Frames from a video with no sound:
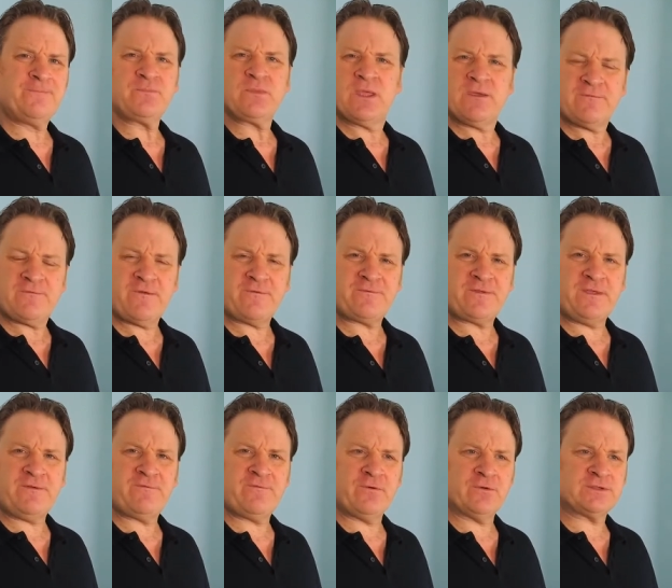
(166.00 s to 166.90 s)
50
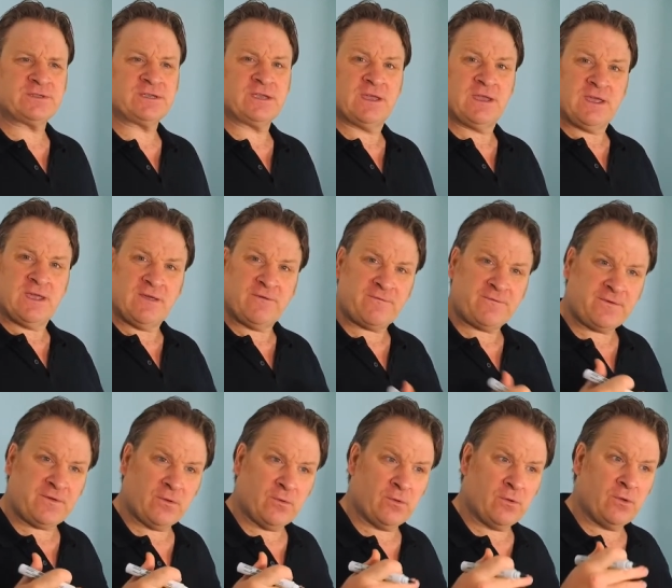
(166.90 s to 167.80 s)
foot, if
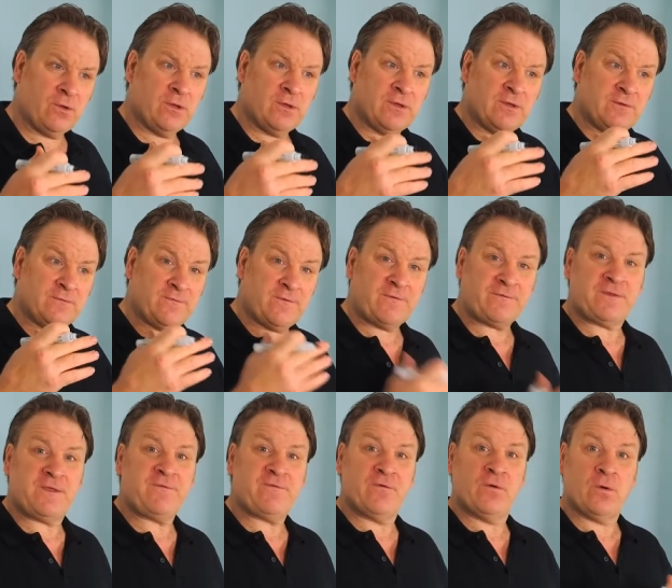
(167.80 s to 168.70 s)
you're
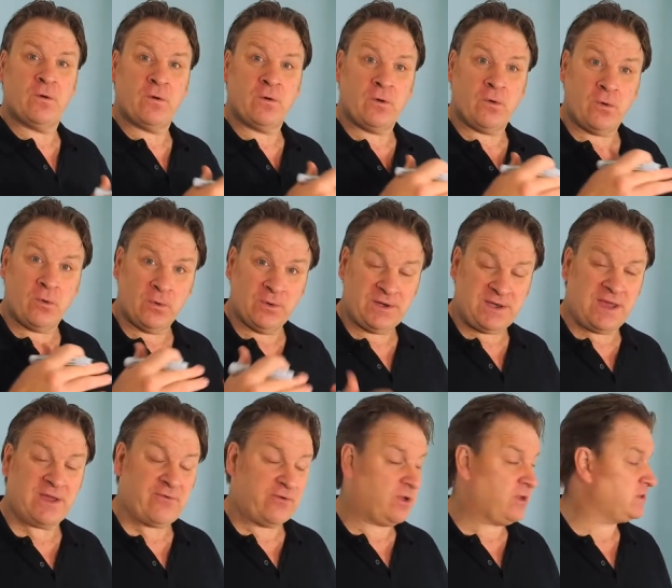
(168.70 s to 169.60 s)
50 foot or
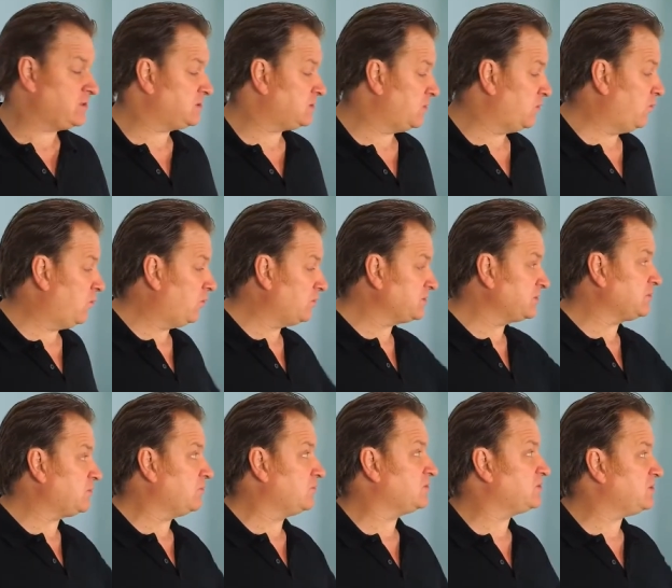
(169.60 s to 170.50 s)
nearer to a
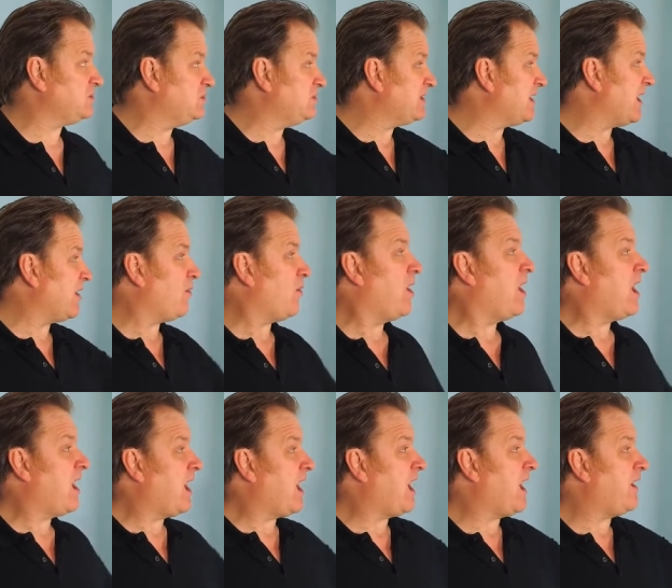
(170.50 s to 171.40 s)
watercourse, you now
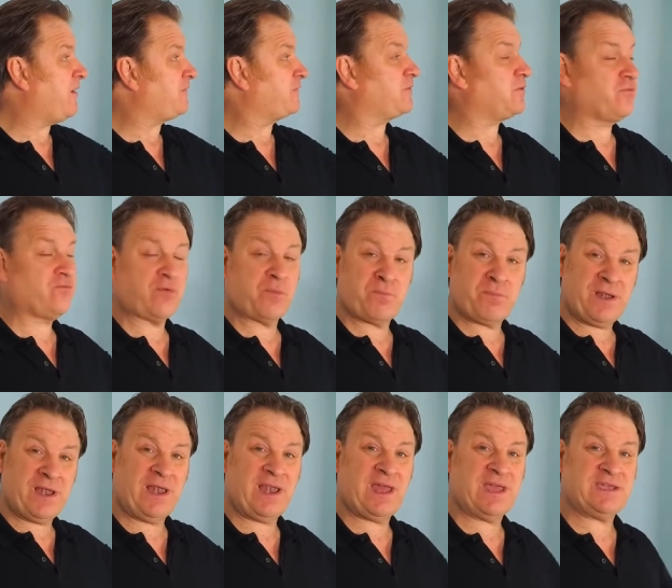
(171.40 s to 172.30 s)
have to
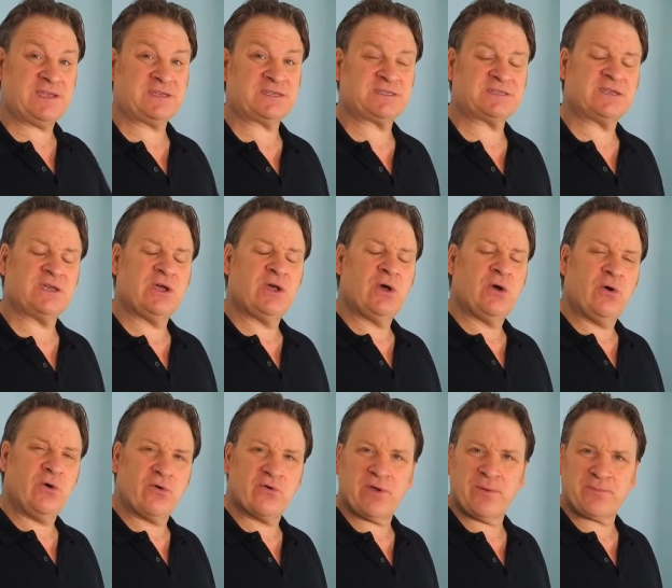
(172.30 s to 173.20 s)
replace
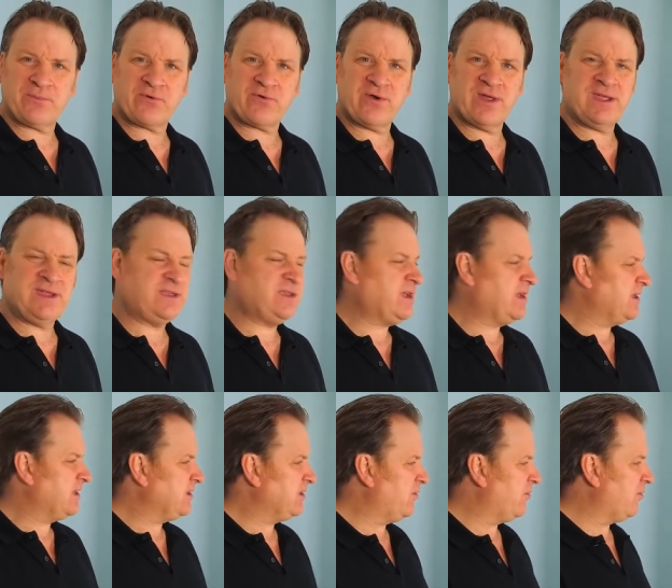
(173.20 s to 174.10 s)
or upgrade
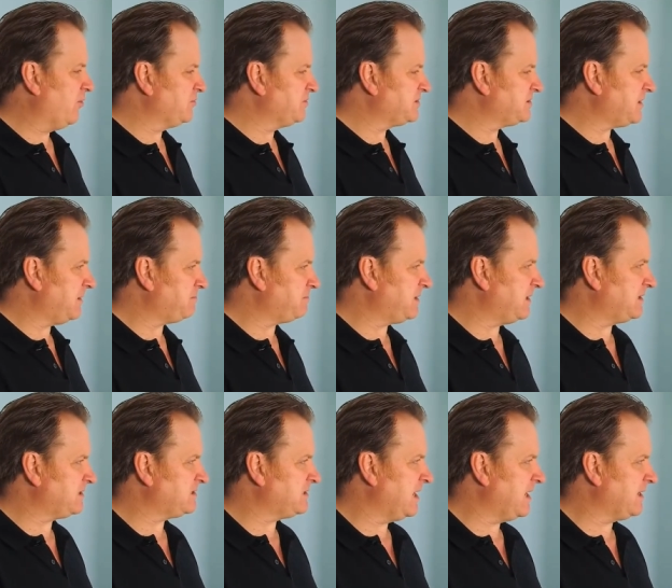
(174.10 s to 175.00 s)
your old
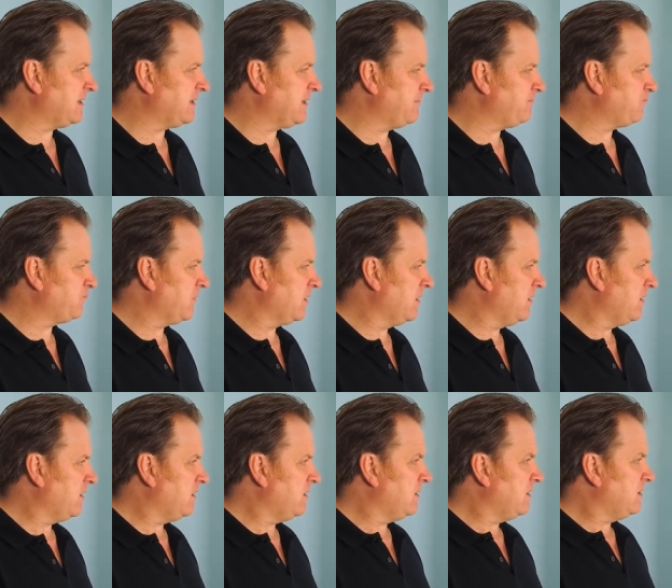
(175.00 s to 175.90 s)
septic tank.
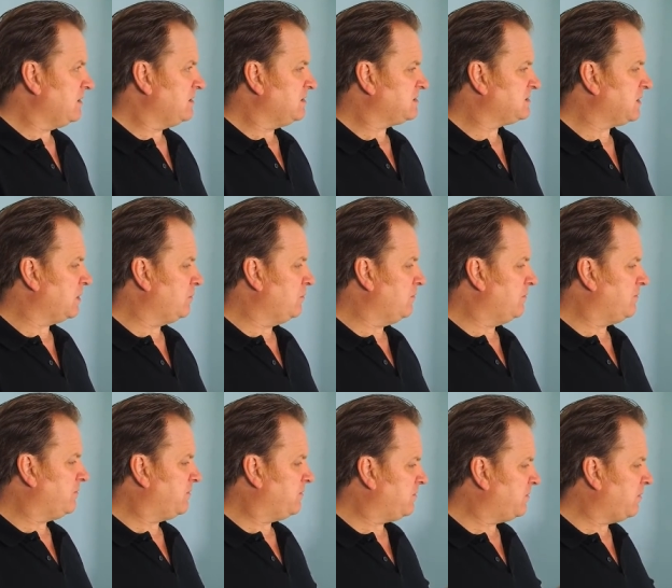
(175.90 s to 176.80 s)
So
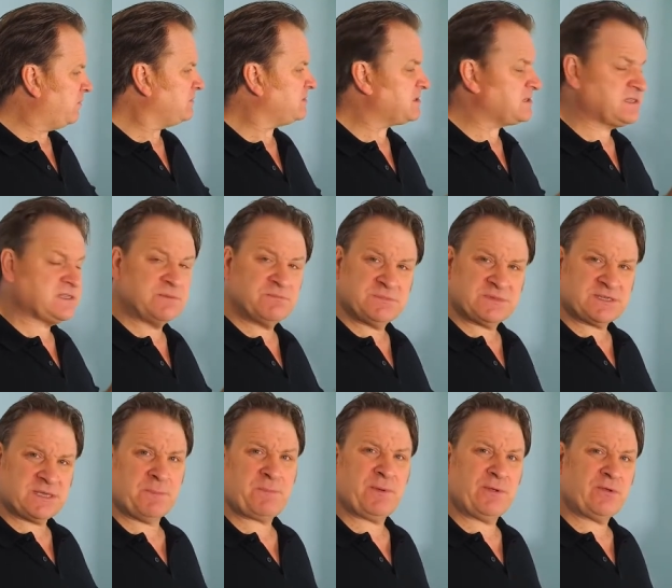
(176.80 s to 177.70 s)
those are some
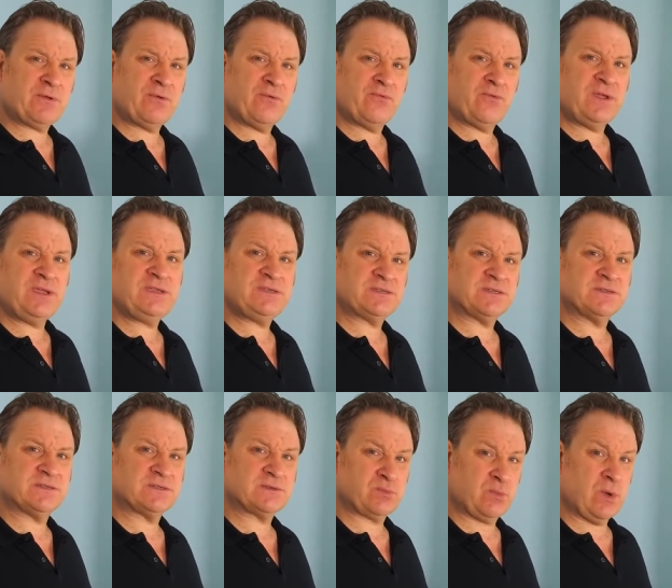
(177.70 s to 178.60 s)
typical
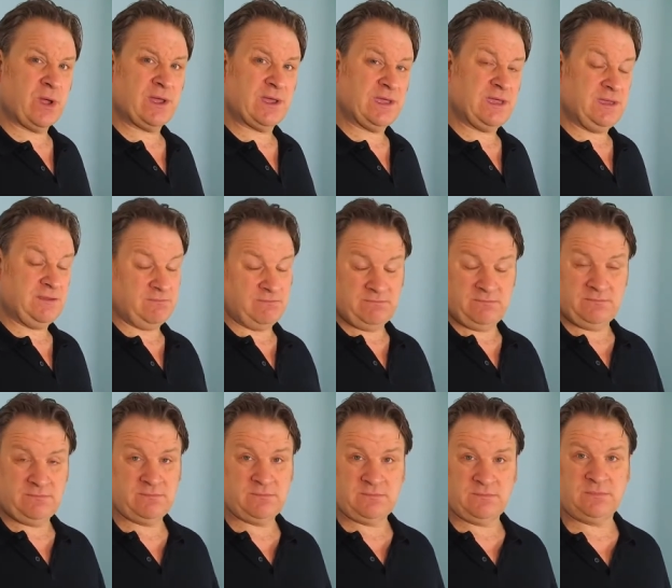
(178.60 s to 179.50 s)
reasons why
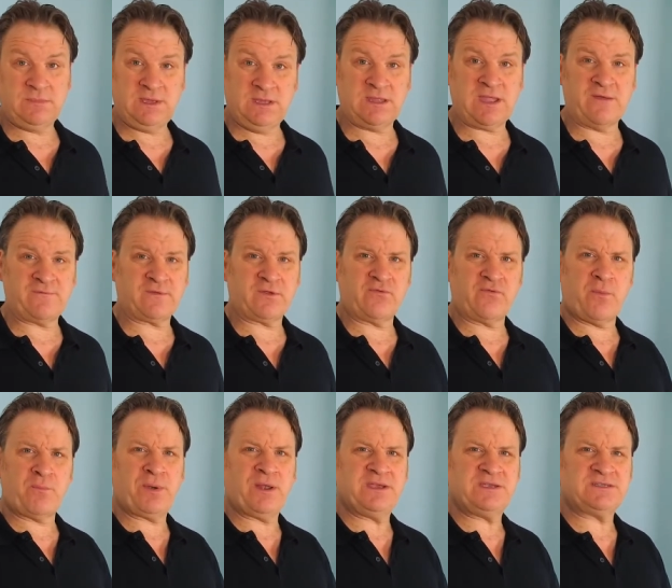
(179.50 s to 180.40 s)
you'd have to
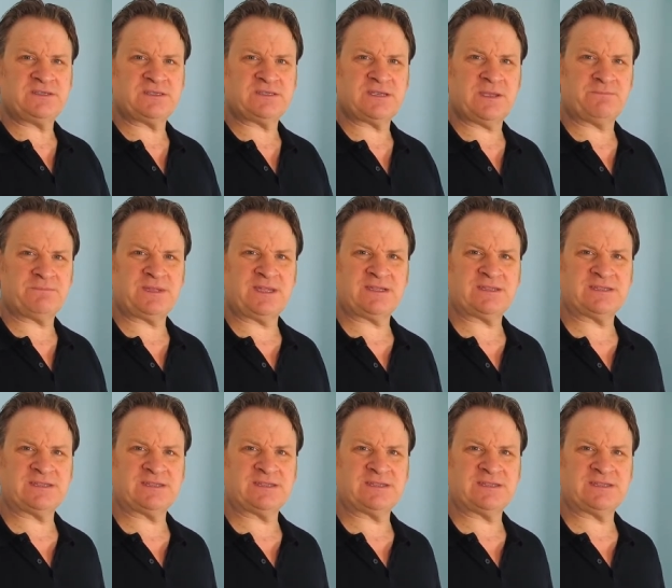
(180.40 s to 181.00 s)
replace your septic